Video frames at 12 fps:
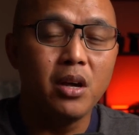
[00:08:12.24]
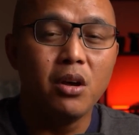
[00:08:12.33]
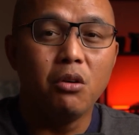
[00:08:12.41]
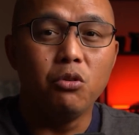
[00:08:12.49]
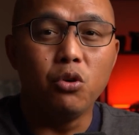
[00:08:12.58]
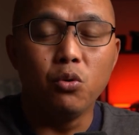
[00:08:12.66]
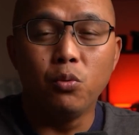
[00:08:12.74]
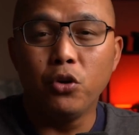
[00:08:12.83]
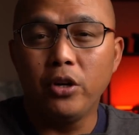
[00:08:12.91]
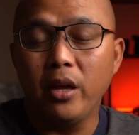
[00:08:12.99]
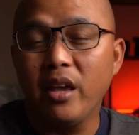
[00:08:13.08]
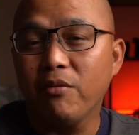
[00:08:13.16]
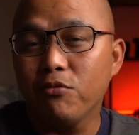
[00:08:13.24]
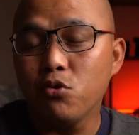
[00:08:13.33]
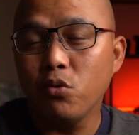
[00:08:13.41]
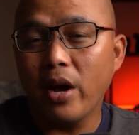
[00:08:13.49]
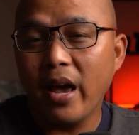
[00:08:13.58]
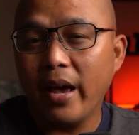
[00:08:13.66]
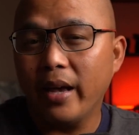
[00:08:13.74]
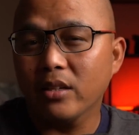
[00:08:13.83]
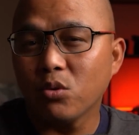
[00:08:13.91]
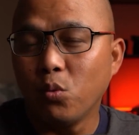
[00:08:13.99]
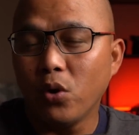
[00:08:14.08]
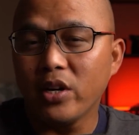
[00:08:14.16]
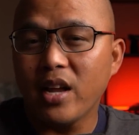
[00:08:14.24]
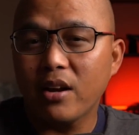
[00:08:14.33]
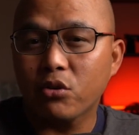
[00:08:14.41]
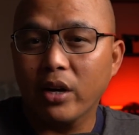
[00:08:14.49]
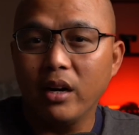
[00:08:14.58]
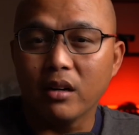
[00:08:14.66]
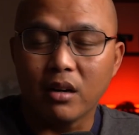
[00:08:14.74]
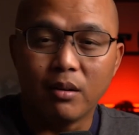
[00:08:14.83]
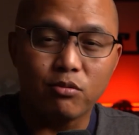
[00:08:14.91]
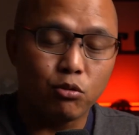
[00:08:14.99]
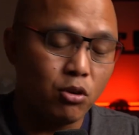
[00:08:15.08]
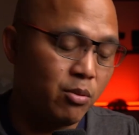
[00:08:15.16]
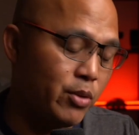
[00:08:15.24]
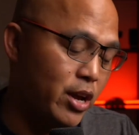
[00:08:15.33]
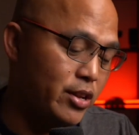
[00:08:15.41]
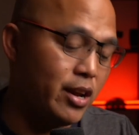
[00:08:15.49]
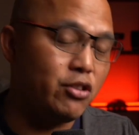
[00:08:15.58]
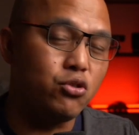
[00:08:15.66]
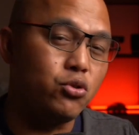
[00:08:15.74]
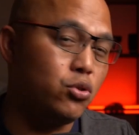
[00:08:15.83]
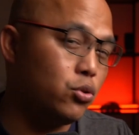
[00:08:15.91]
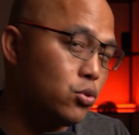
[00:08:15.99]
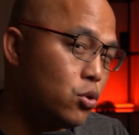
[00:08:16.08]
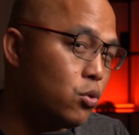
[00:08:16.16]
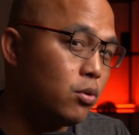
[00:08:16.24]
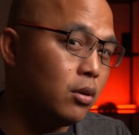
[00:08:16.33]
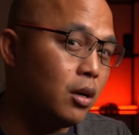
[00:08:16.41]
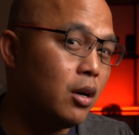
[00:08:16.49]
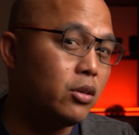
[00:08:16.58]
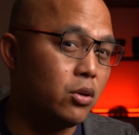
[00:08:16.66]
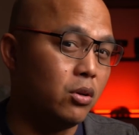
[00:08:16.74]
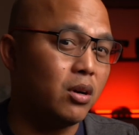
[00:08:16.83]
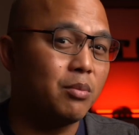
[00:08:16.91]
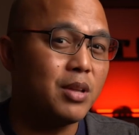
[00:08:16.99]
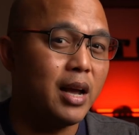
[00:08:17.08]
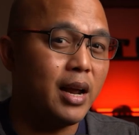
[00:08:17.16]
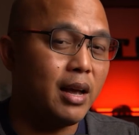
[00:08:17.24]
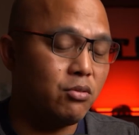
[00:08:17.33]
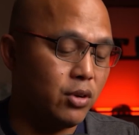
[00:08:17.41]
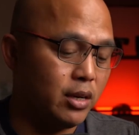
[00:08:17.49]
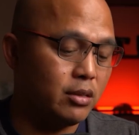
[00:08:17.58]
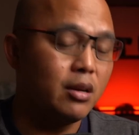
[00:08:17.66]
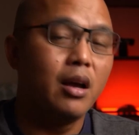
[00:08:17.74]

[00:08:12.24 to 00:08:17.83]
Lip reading: If you ask where that trailer comes from, and then you use Google, you look up that address,